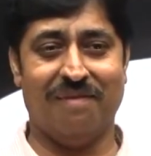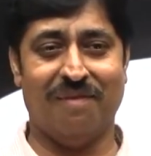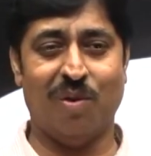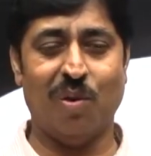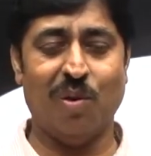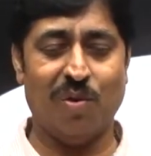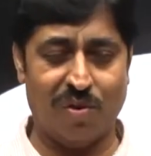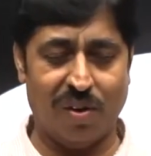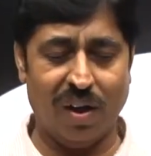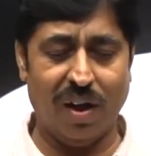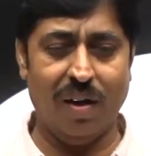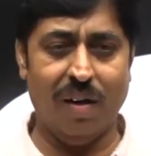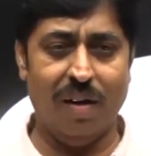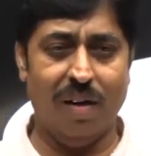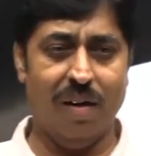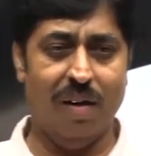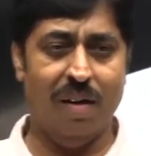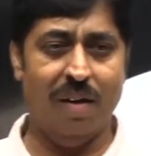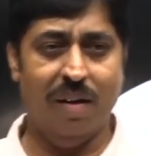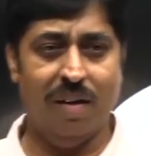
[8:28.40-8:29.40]
So, still
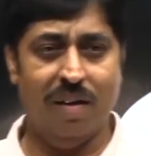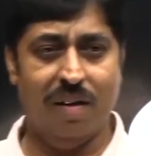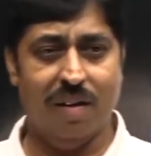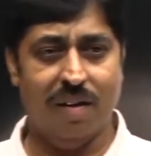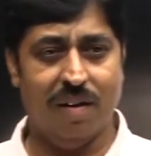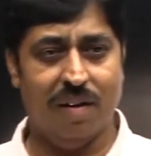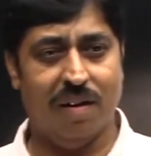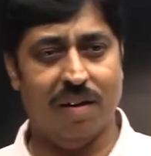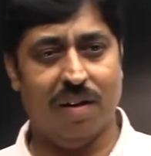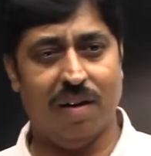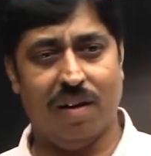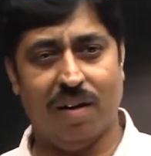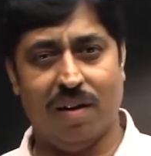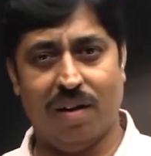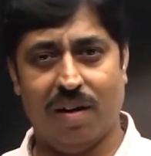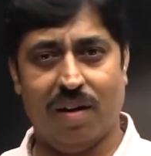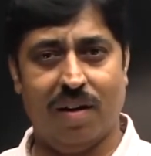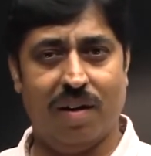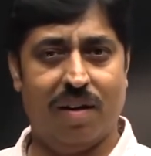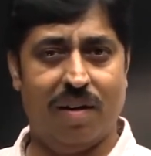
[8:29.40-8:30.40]

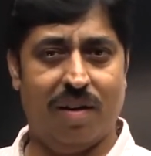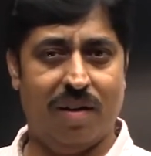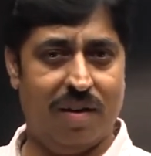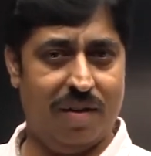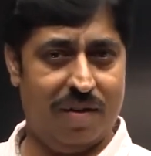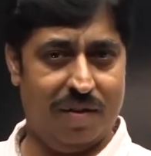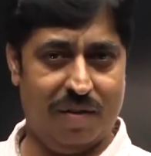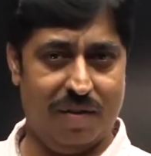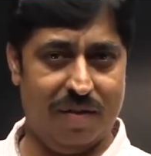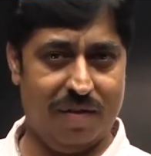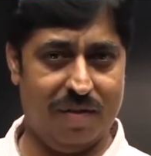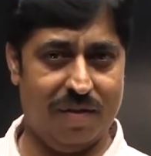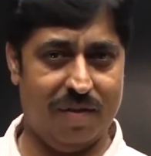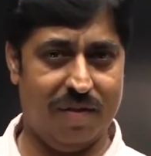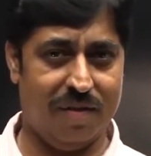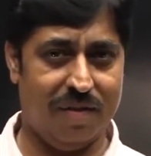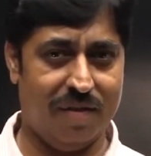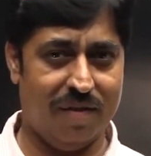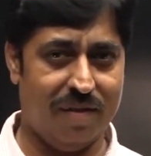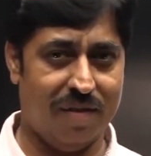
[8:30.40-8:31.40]
uh,
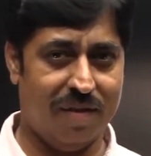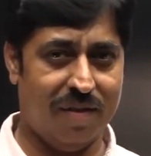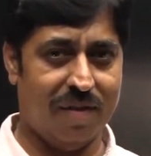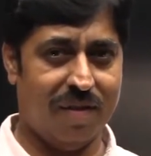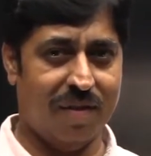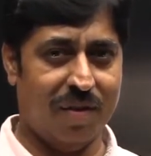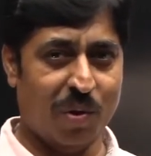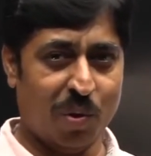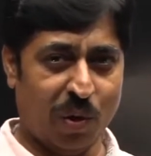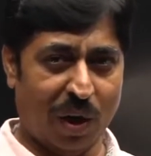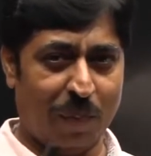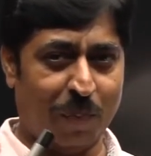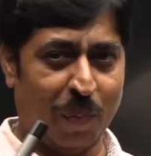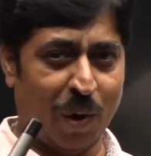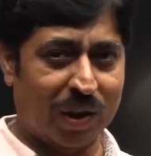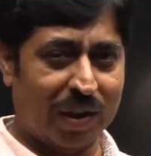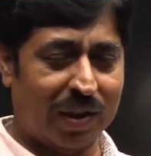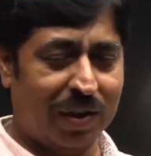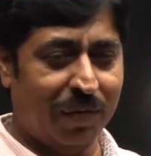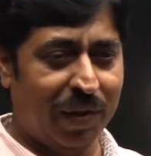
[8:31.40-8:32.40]
you can
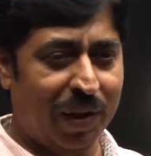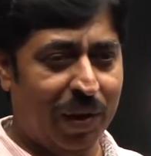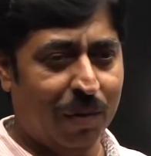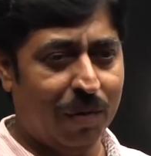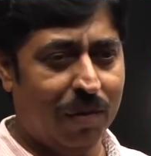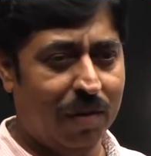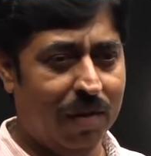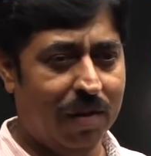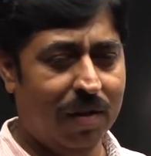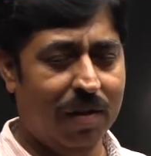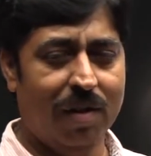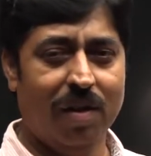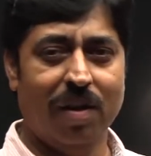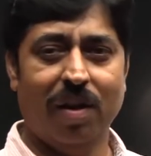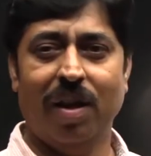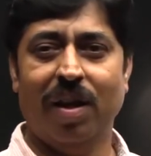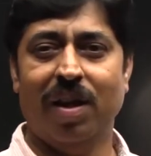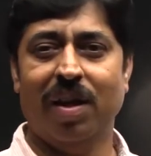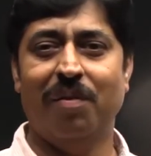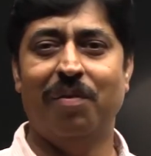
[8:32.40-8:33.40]
pause the video
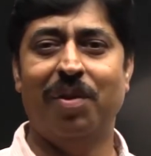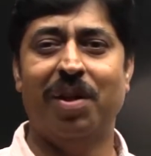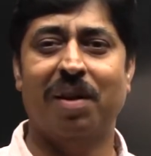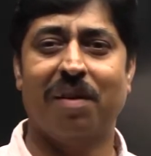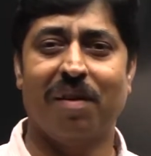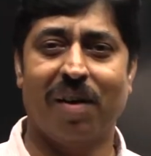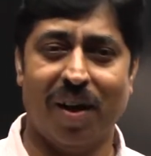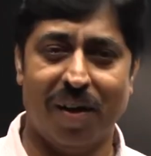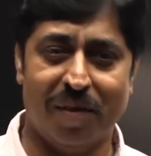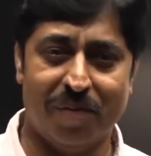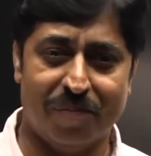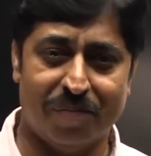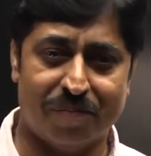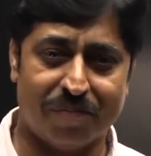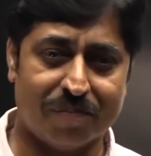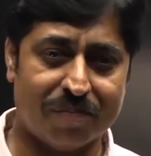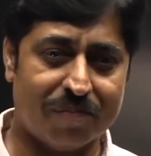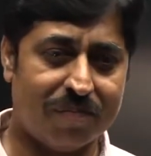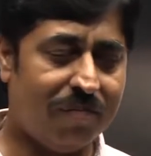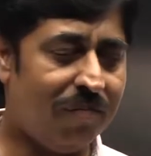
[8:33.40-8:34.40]
and give it a try.
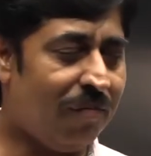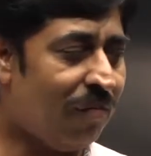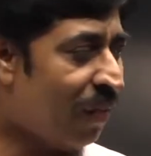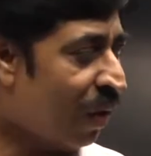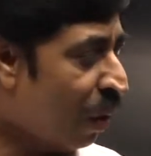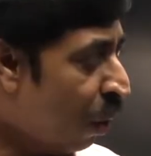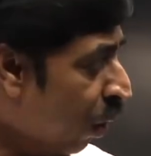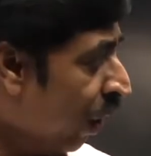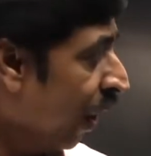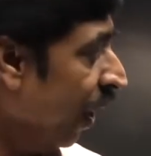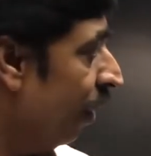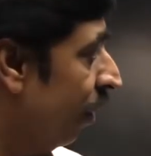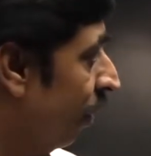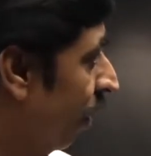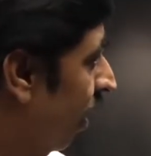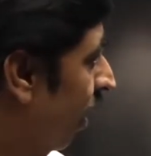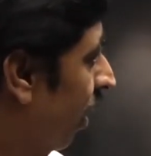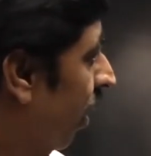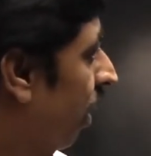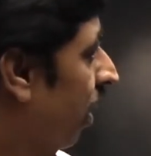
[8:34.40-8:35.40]
Okay.
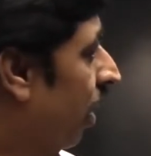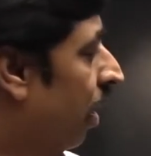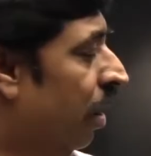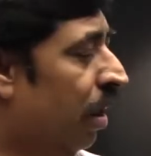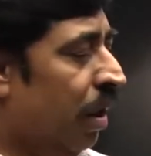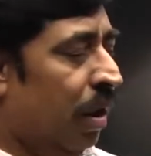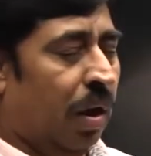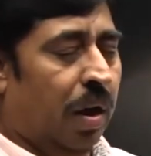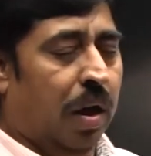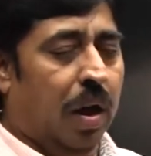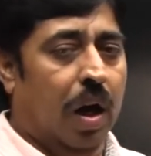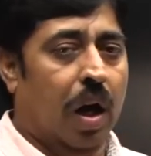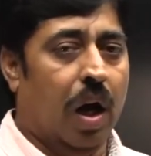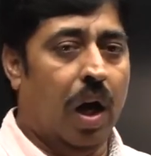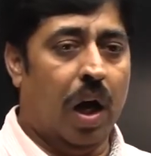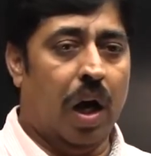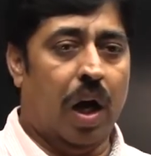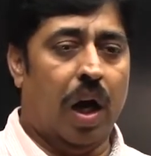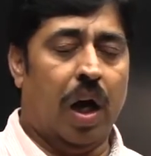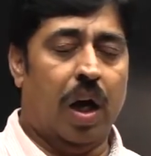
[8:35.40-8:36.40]

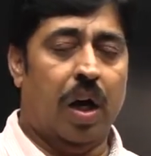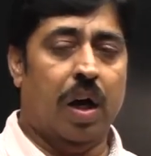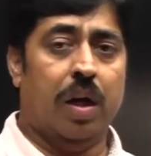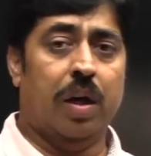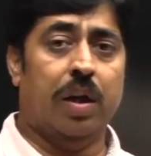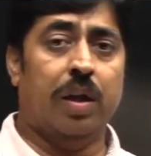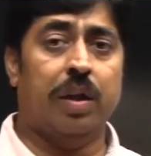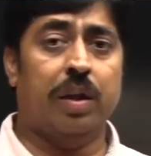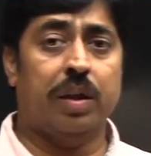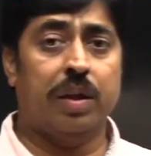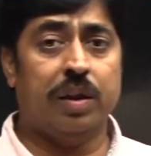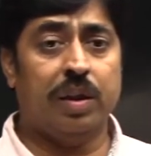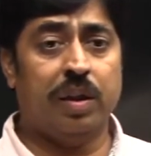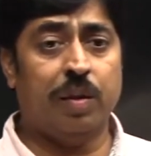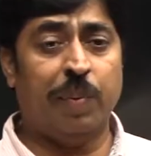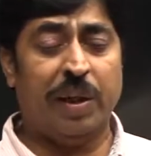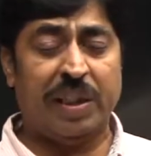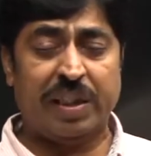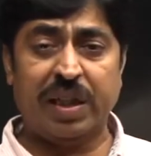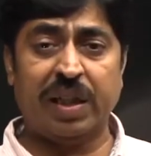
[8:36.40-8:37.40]
Uh,
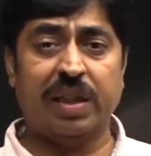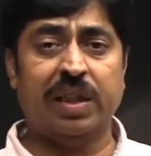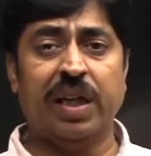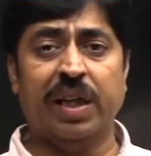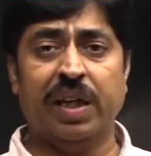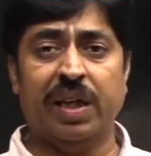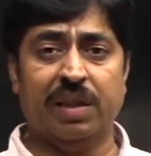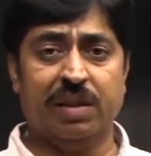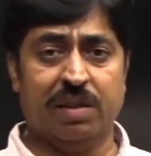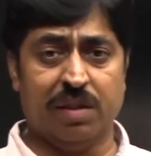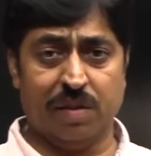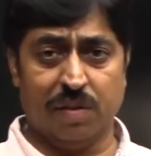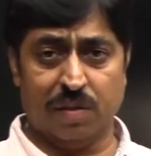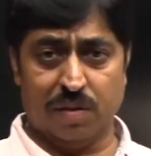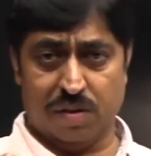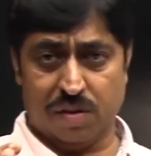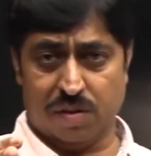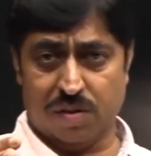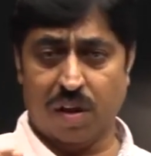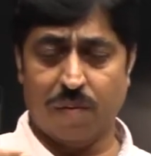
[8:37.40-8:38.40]
the basic thing is
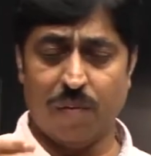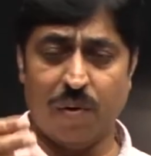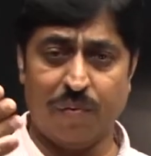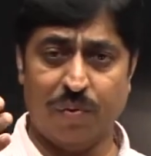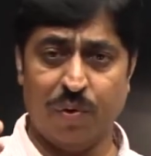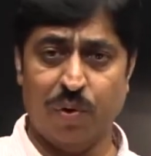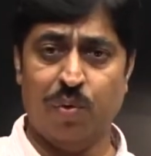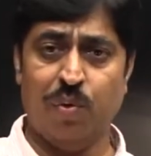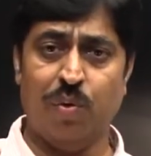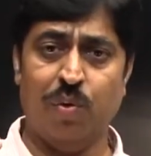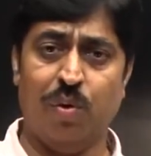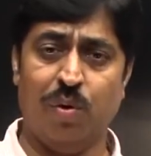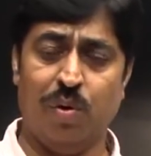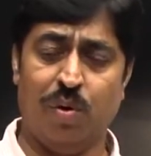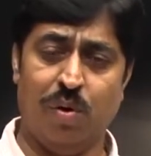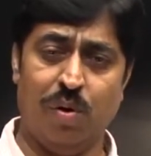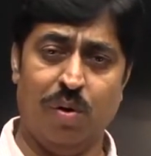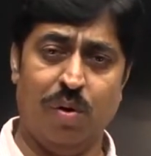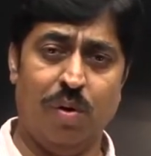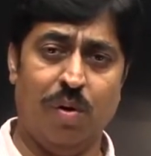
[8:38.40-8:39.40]
some of you
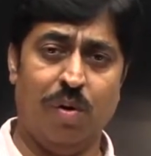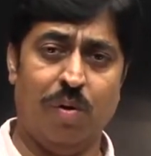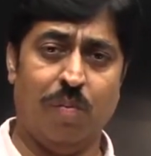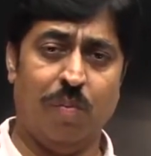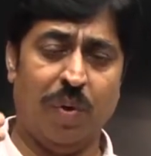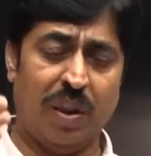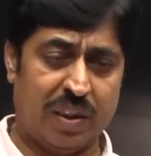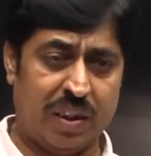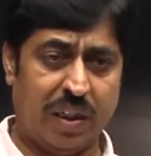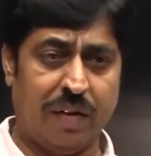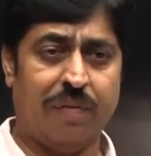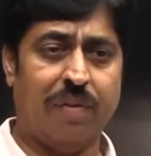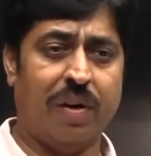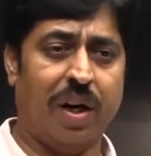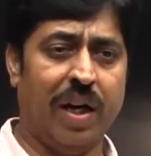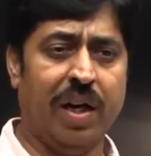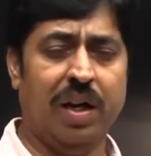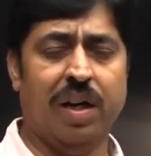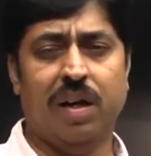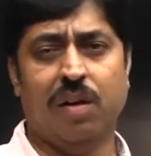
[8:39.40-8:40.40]
must have
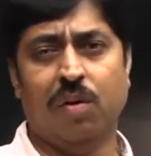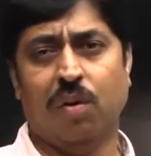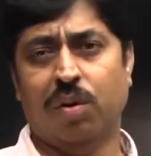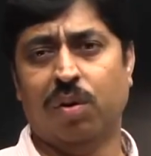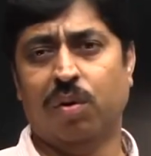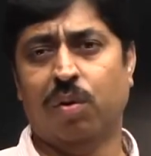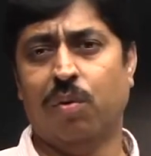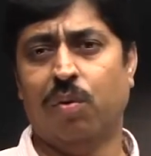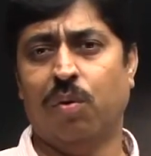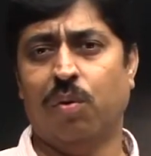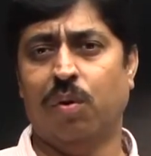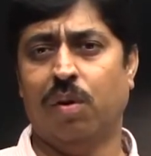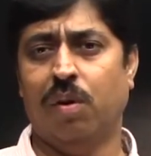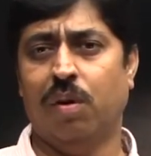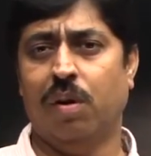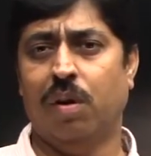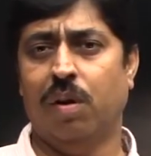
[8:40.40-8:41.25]
tried it on your own